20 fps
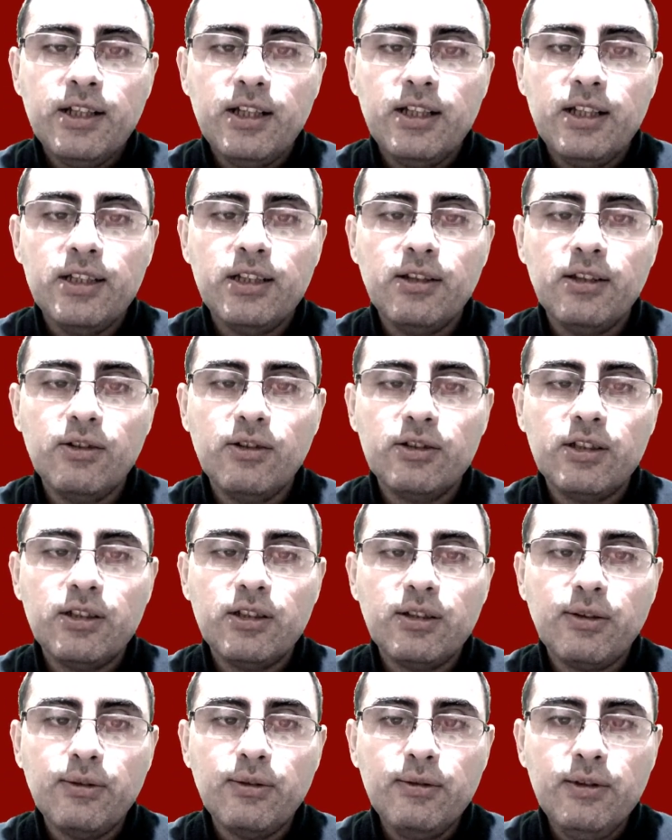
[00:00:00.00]
It's not
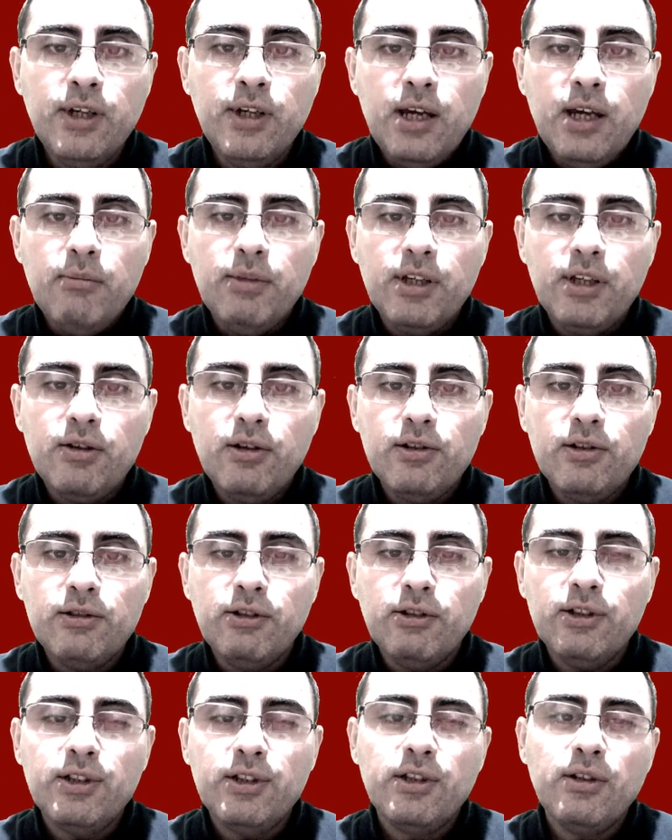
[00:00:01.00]
true, because
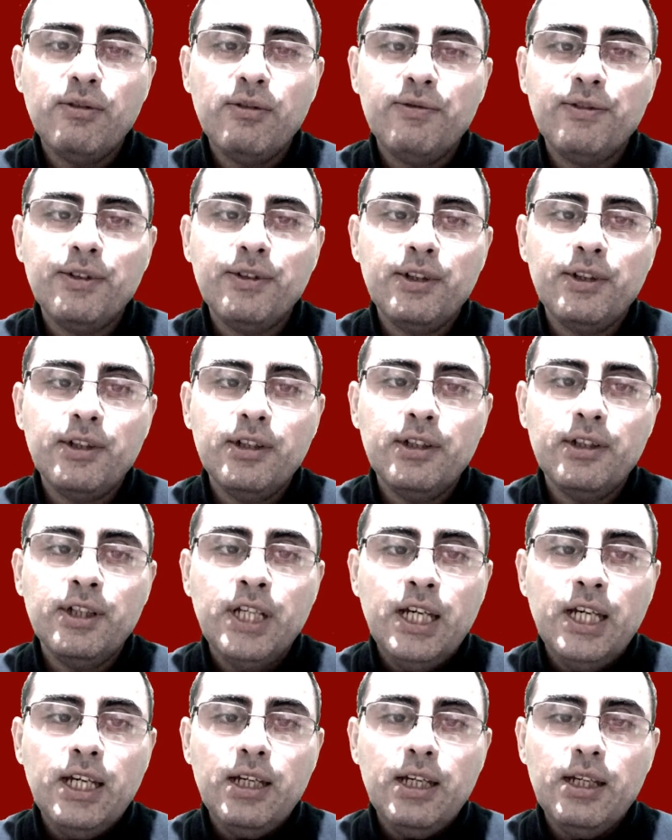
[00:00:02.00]
lots of
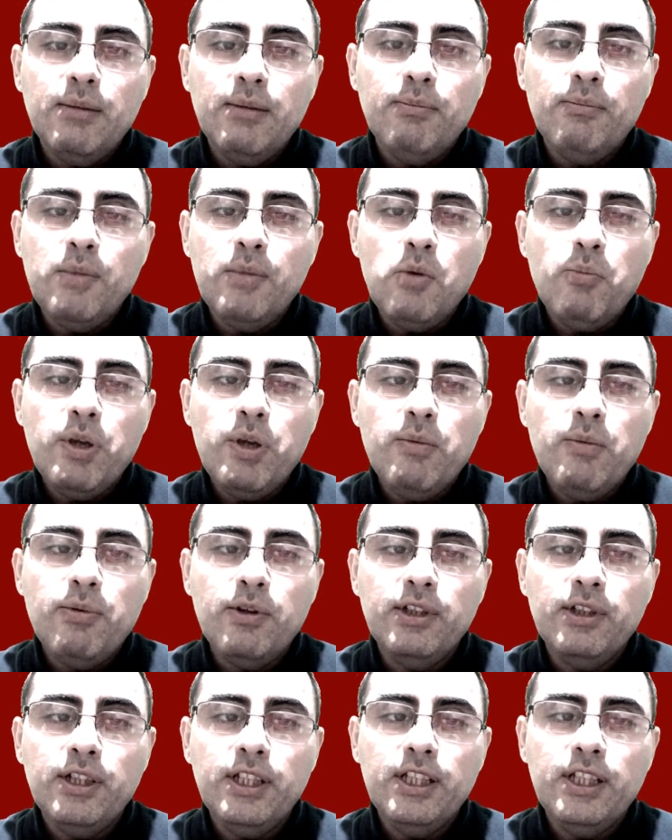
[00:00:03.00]

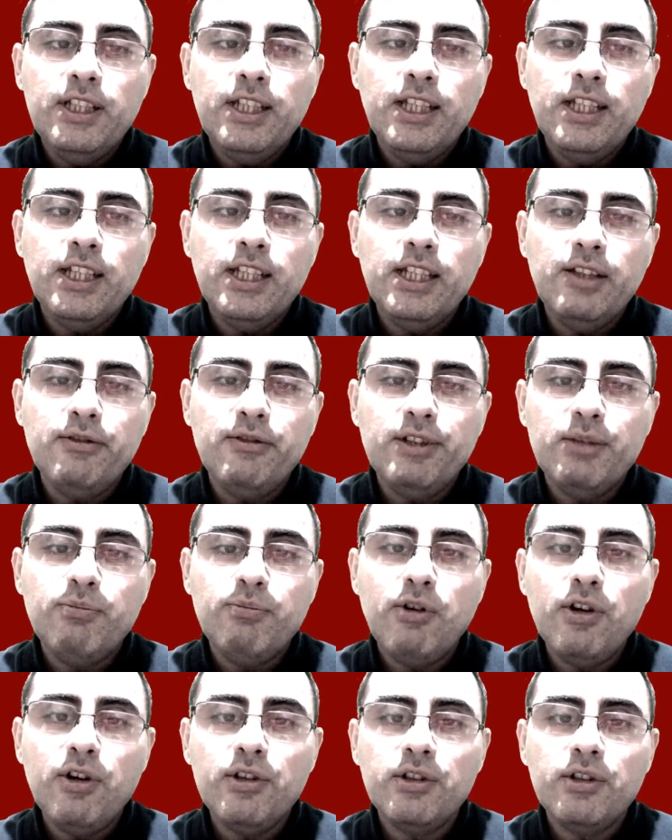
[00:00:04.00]
people eating in
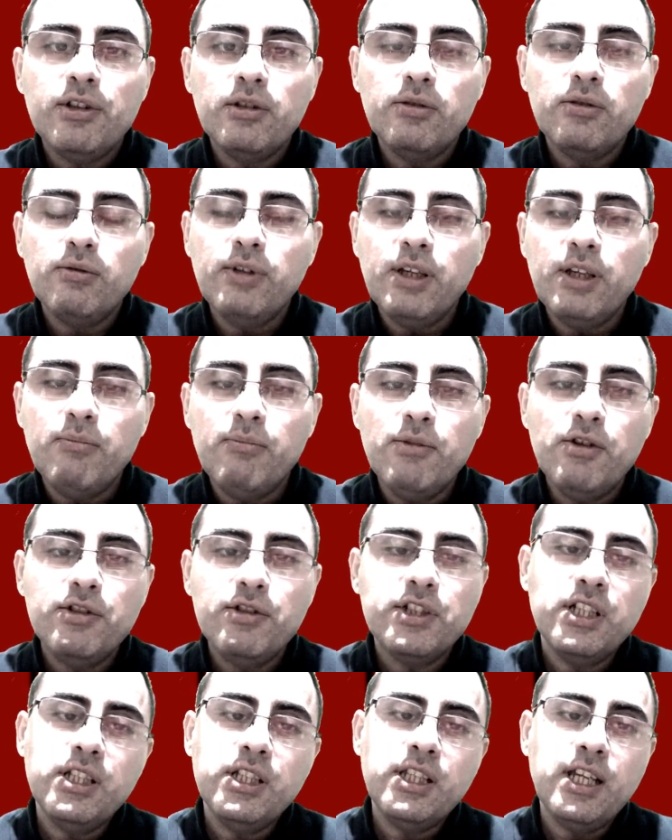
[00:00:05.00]
response to
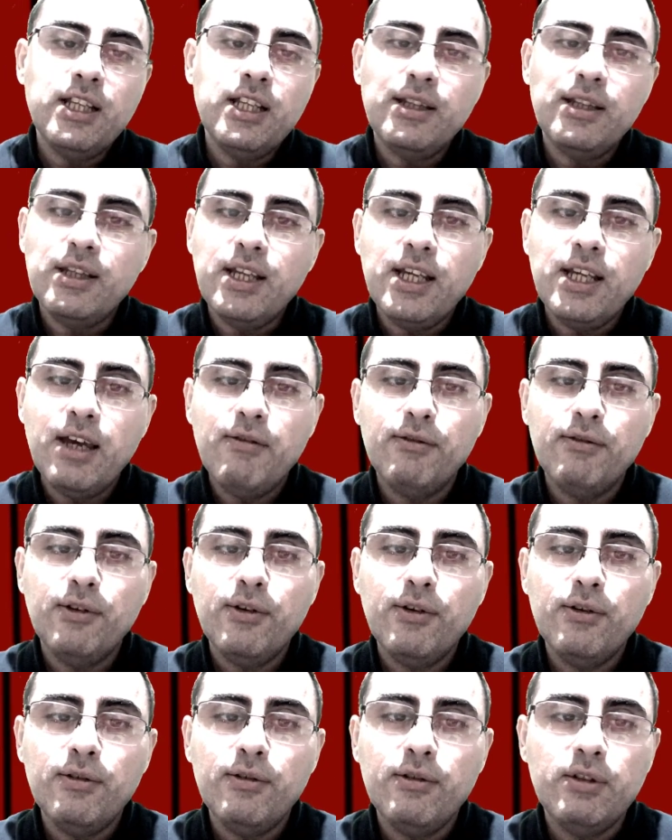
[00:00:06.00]
emotions, and they have
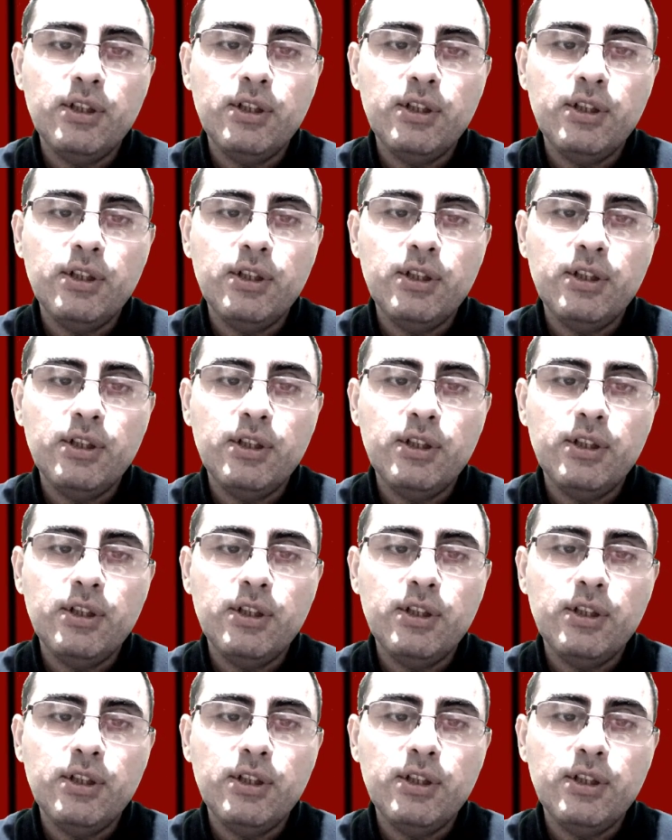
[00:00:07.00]
no